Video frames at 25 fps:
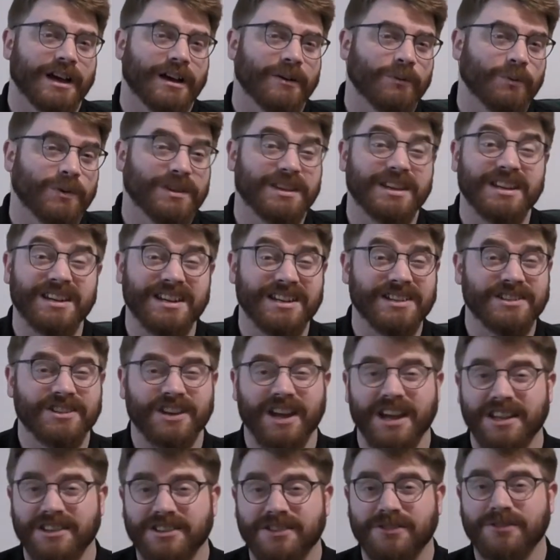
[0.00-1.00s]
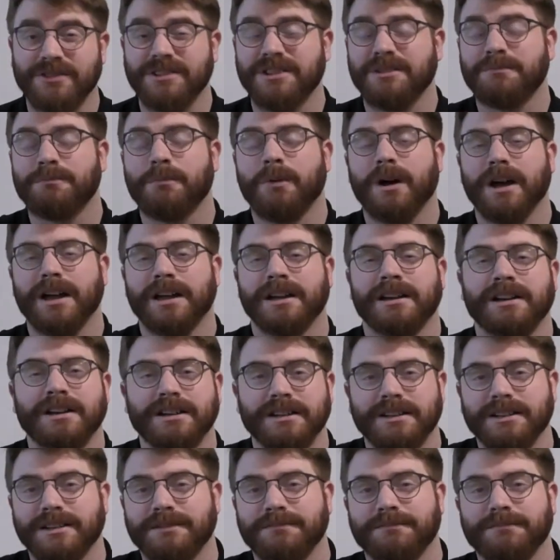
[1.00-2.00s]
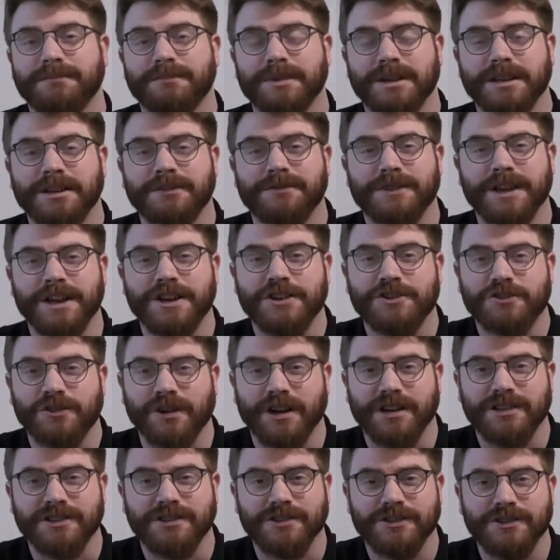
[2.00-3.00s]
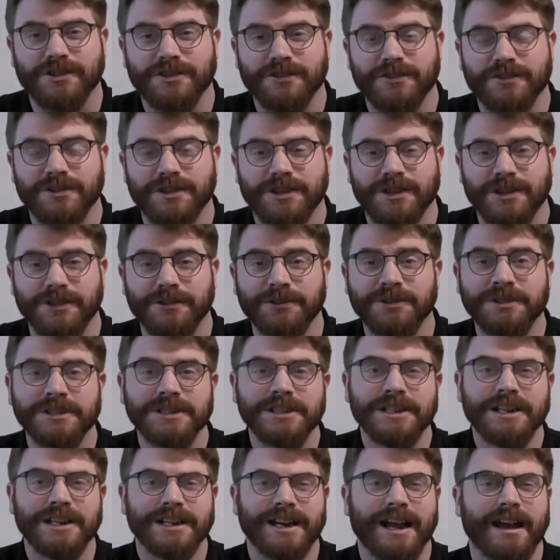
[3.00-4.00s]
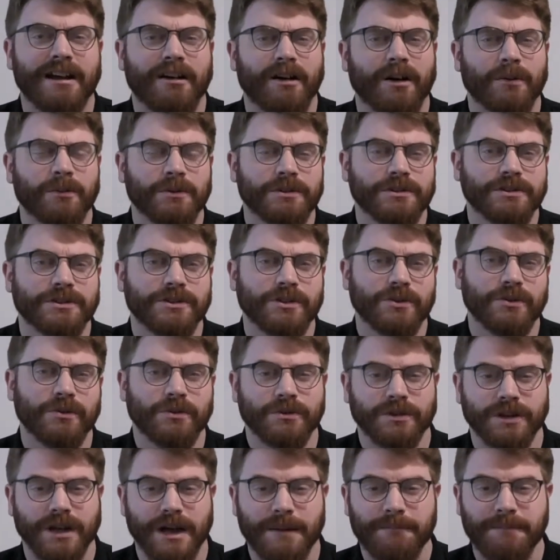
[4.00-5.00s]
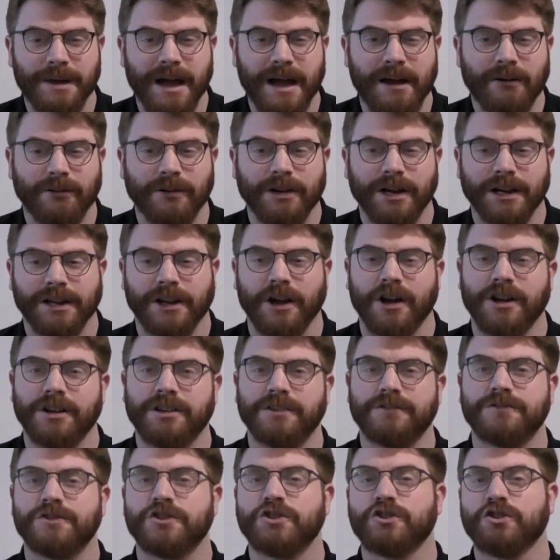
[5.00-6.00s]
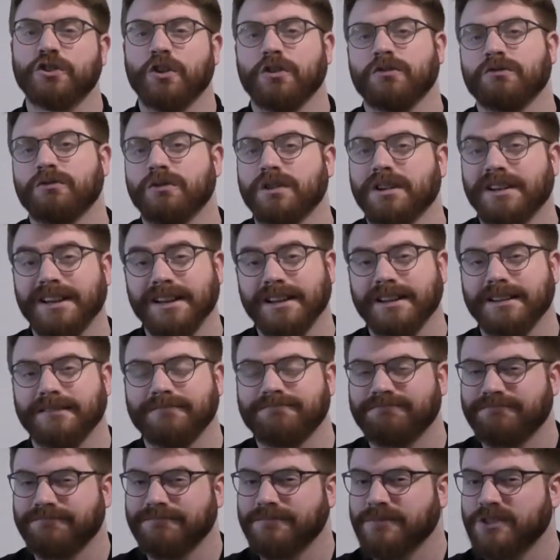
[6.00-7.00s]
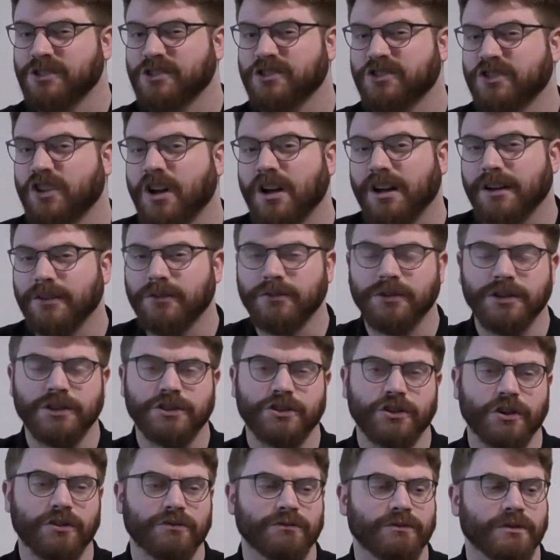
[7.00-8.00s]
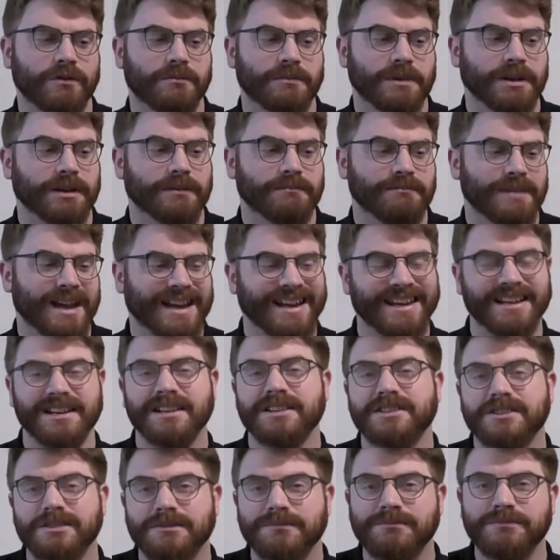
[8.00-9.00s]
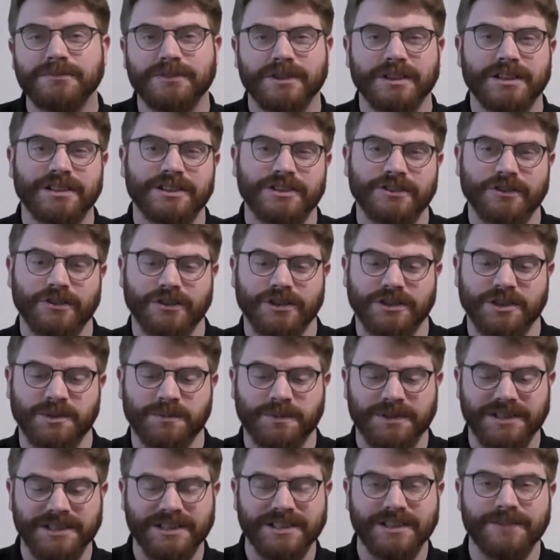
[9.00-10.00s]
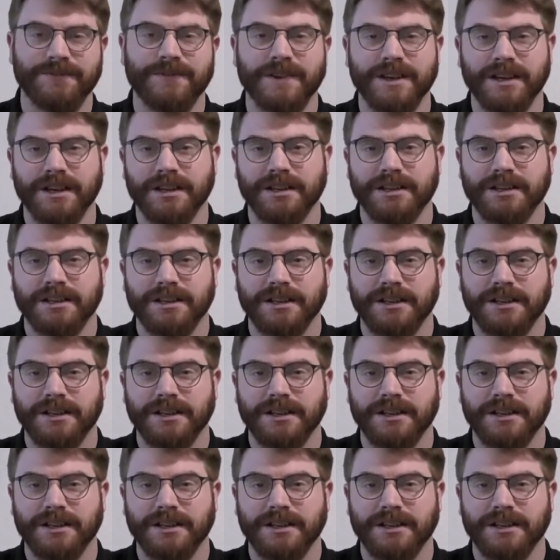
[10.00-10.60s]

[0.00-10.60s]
within each category that might be of interest to you. Now, I want to talk about a kind of genre style, a genre mechanism, that it's not a specific